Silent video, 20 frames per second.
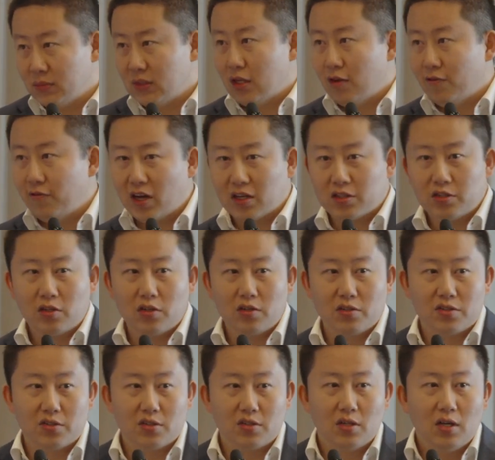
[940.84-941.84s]

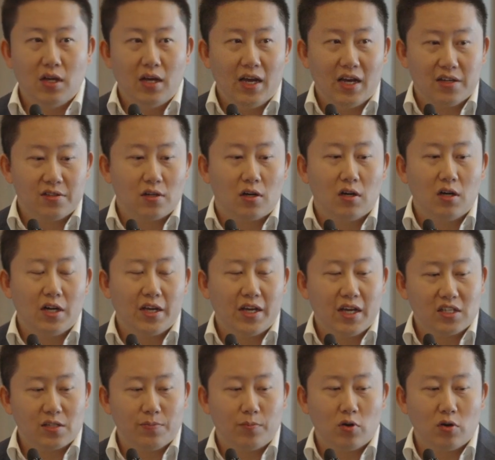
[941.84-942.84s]
factors as early
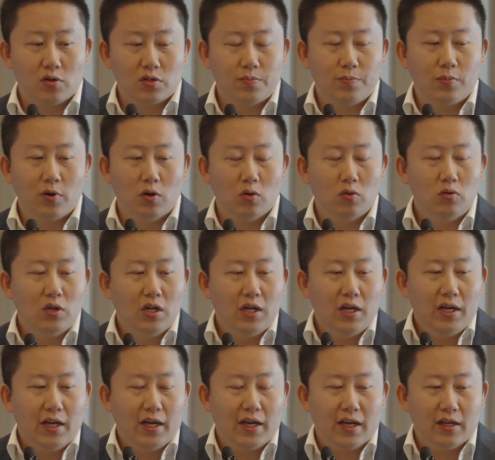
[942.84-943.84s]
as possible,
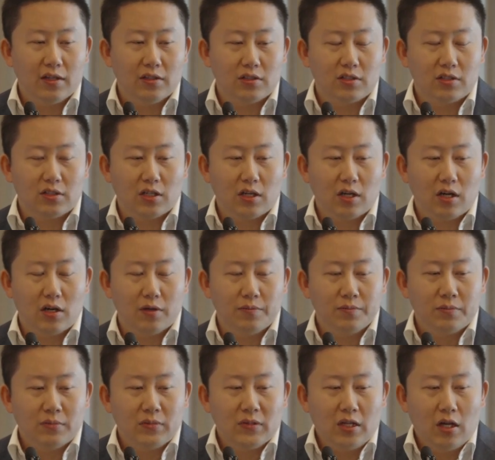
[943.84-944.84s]
and
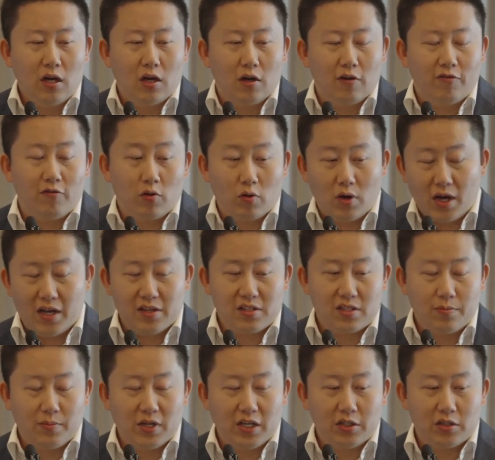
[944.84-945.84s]
for your
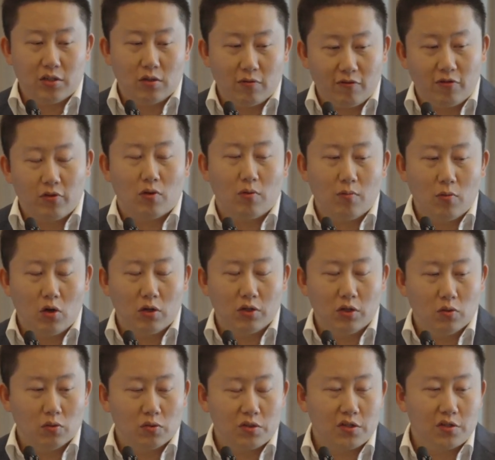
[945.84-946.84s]
estimation, for your
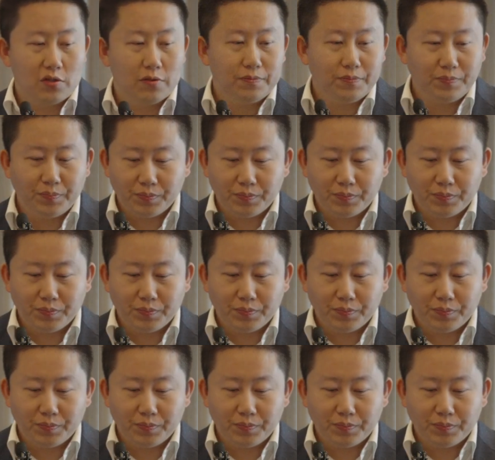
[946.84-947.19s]
models.